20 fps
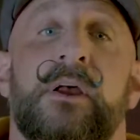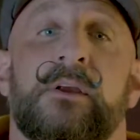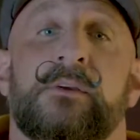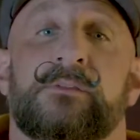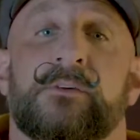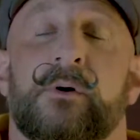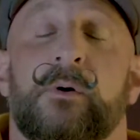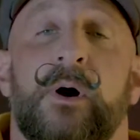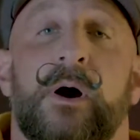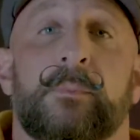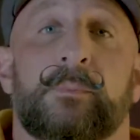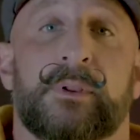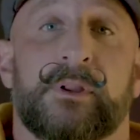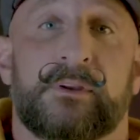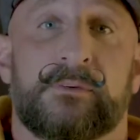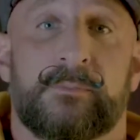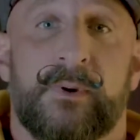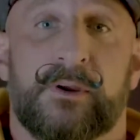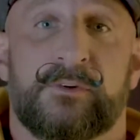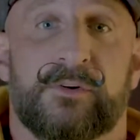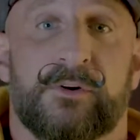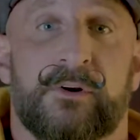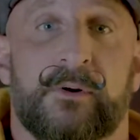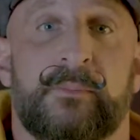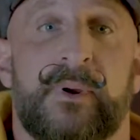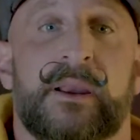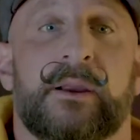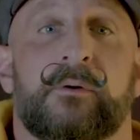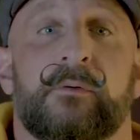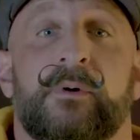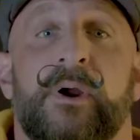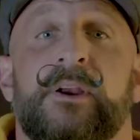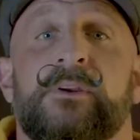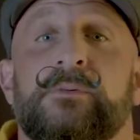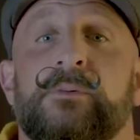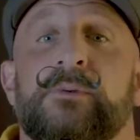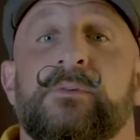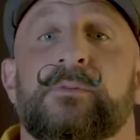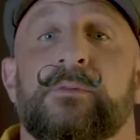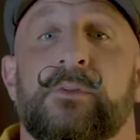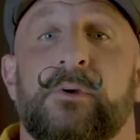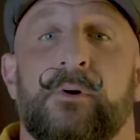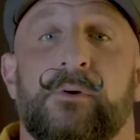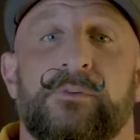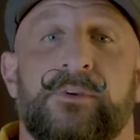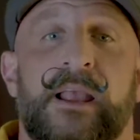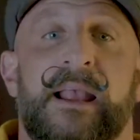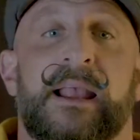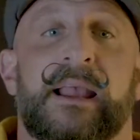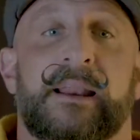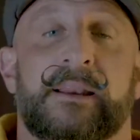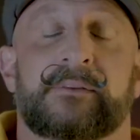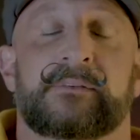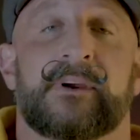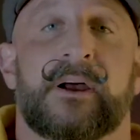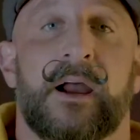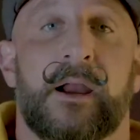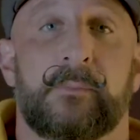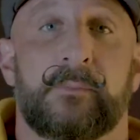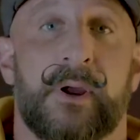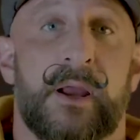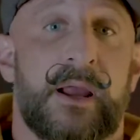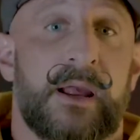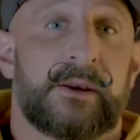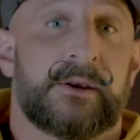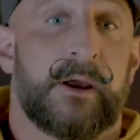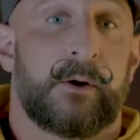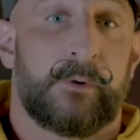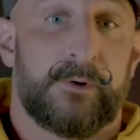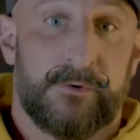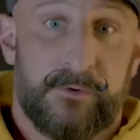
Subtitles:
so please make sure to make arrangements for those ahead of time. Now, we